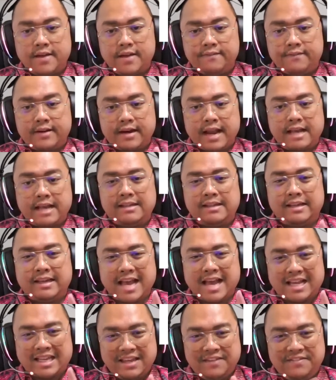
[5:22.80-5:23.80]
there are
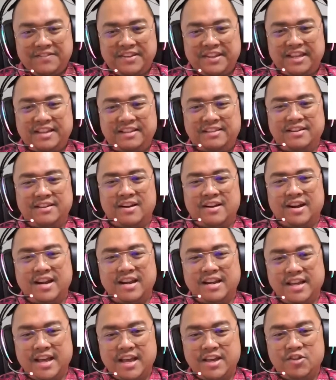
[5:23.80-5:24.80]
five classic
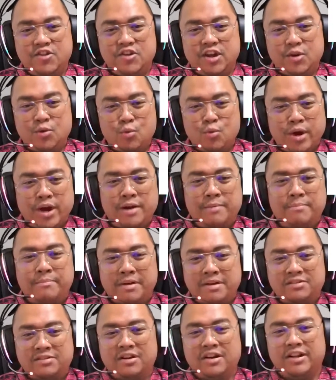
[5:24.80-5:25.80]
activities are engaged
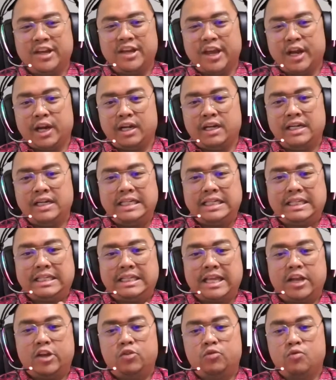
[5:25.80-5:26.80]
in where pastoral
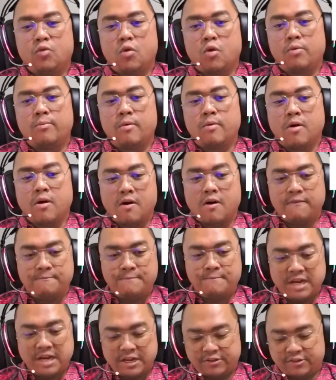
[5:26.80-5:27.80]
care takes
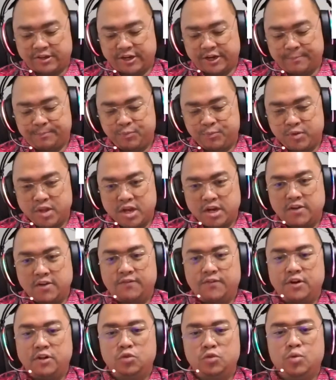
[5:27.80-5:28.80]
form of
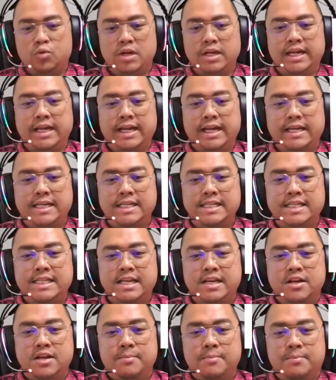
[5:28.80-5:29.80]
ministry. The first
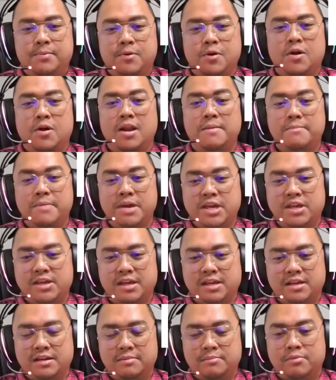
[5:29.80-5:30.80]
one is
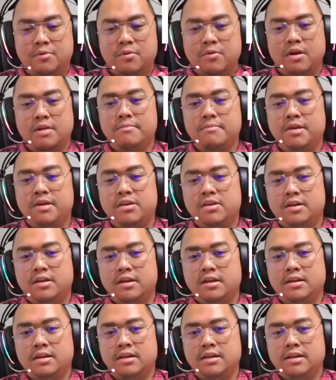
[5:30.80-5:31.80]
proclamation.
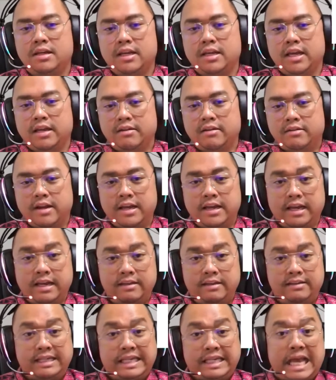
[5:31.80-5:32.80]
Proclamation
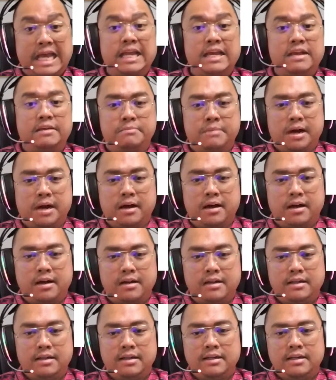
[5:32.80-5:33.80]
in Greek is
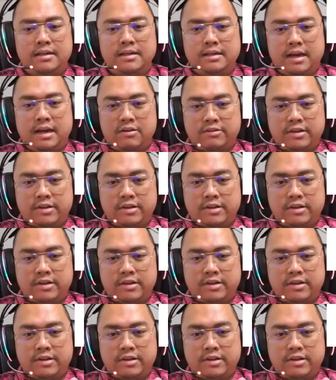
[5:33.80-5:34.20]
kerygma.